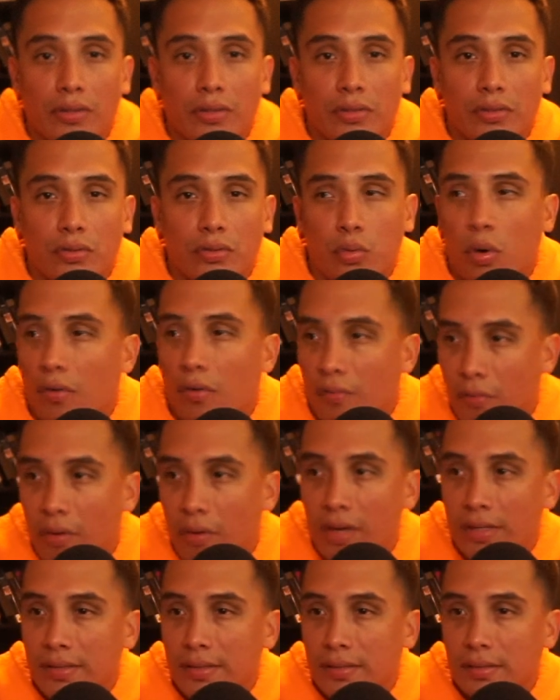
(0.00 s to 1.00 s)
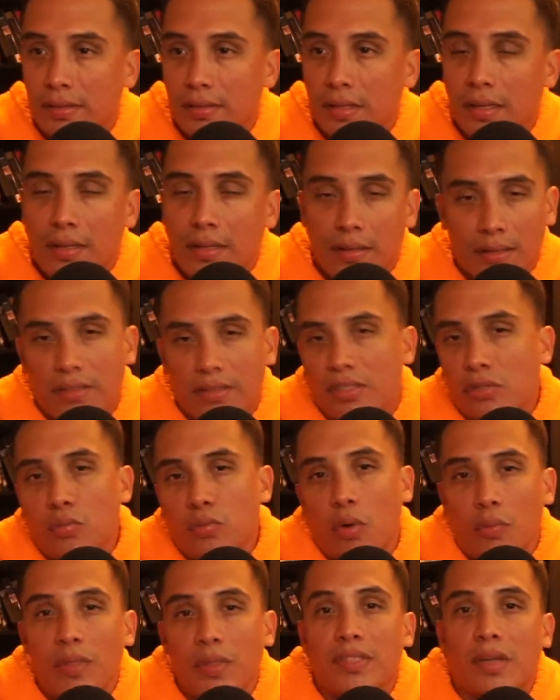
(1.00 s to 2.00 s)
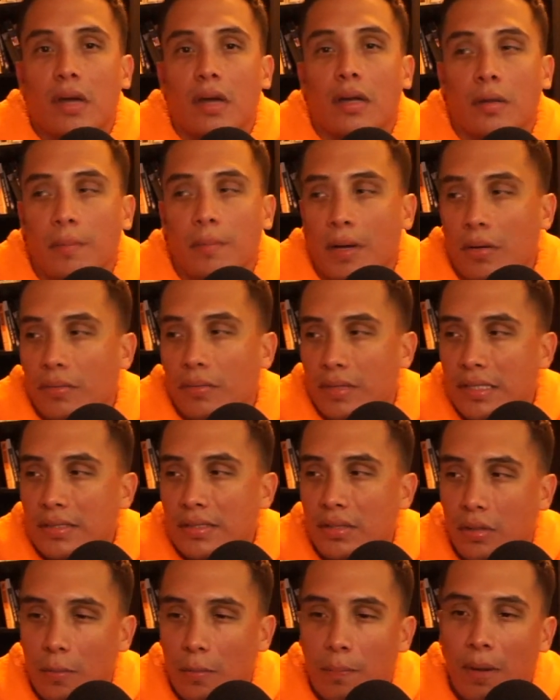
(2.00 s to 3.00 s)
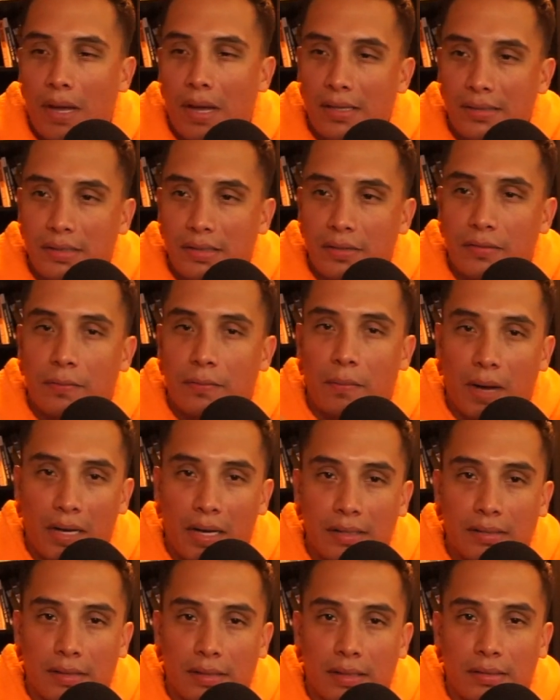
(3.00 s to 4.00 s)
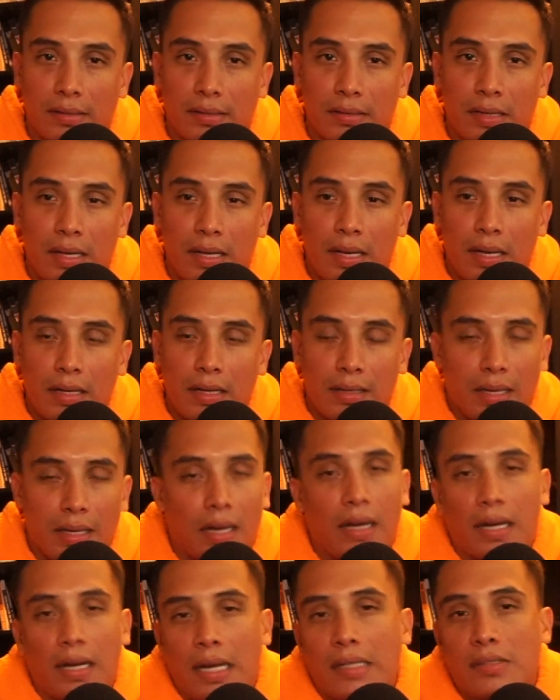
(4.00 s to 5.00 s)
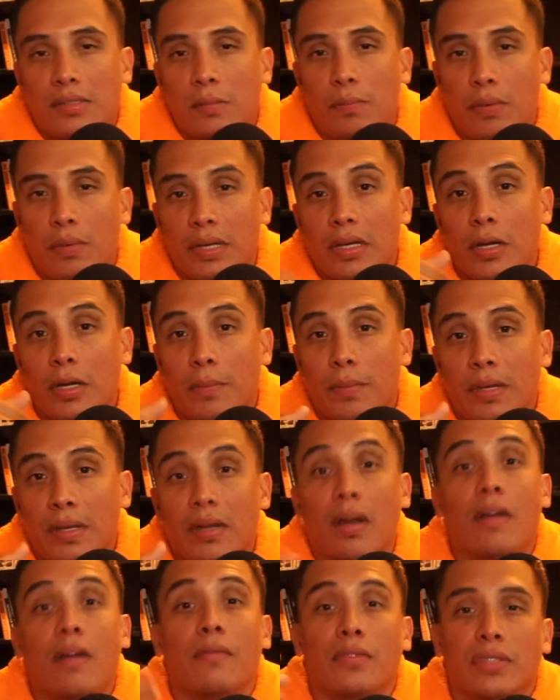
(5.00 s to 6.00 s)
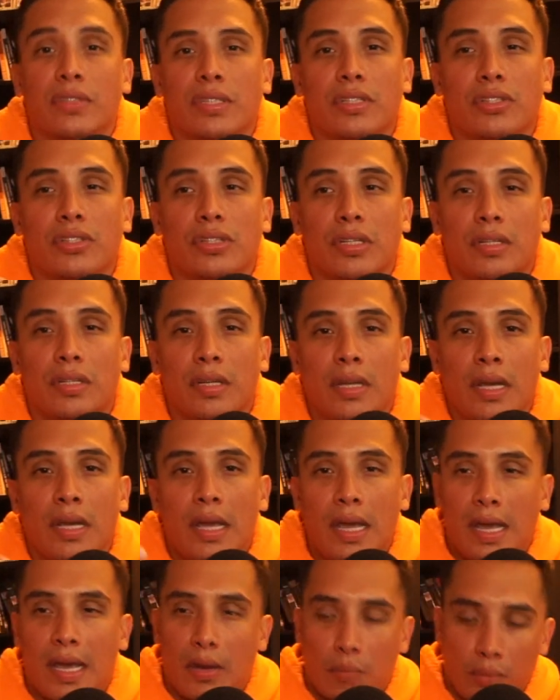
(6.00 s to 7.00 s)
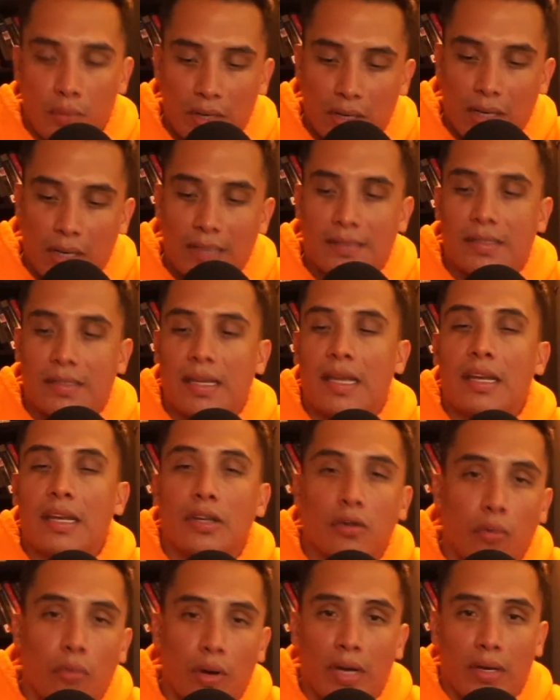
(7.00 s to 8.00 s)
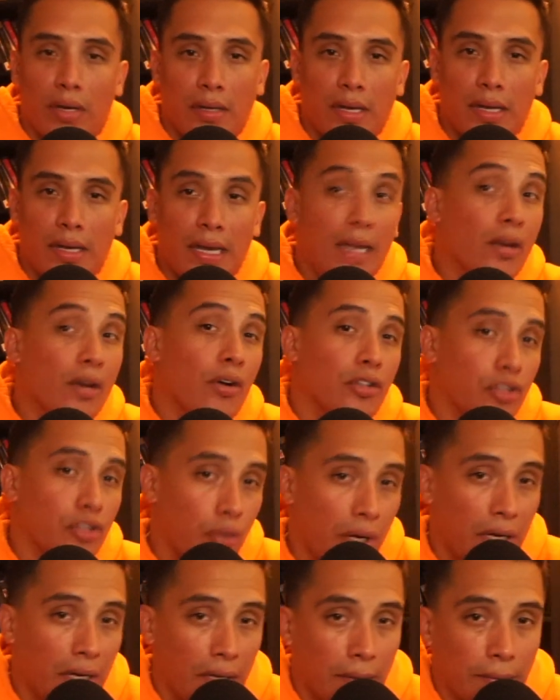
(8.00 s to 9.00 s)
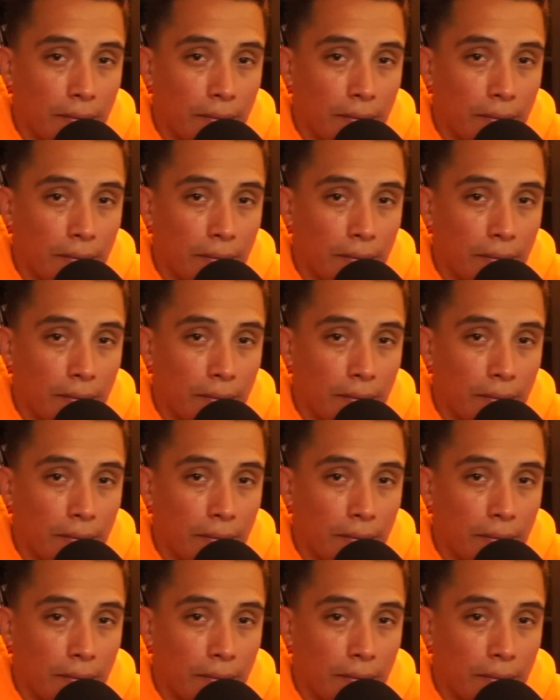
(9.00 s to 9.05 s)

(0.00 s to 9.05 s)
to our friends. This is what we talk about. These are the positive mindsets that I like to bring up in conversation, and we like to integrate in our training.